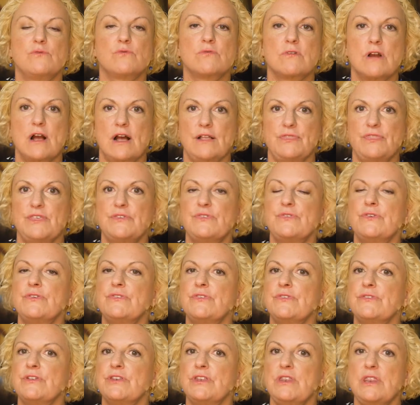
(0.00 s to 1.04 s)
then run. This
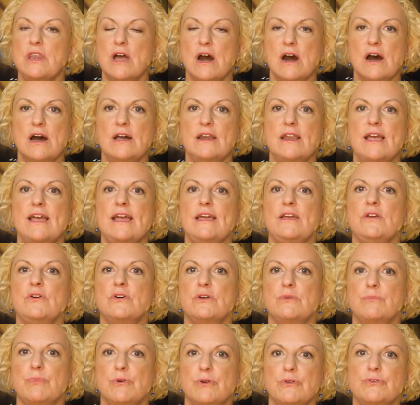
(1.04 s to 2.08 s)
is not a
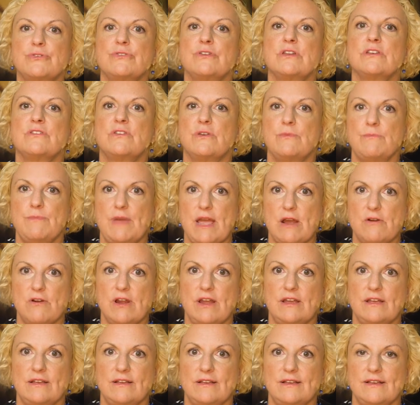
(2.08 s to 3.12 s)
good person to
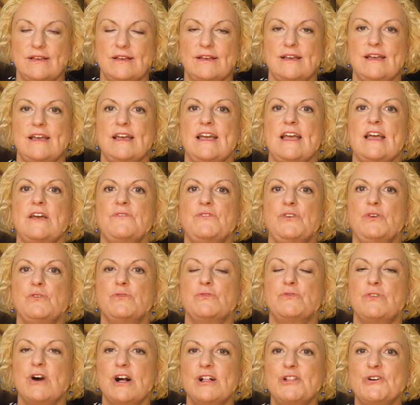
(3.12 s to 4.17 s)
marry. If you
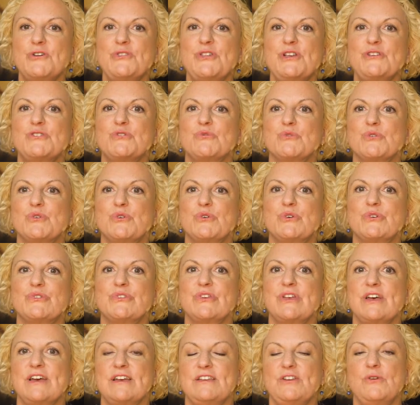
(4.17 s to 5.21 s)
follow these rules,
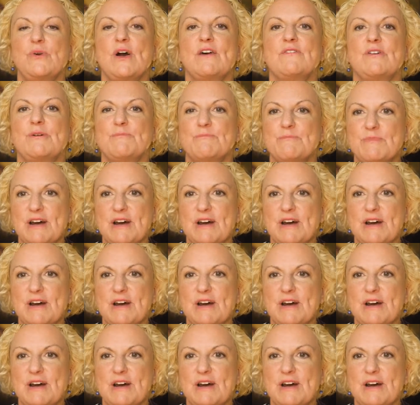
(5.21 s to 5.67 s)
you have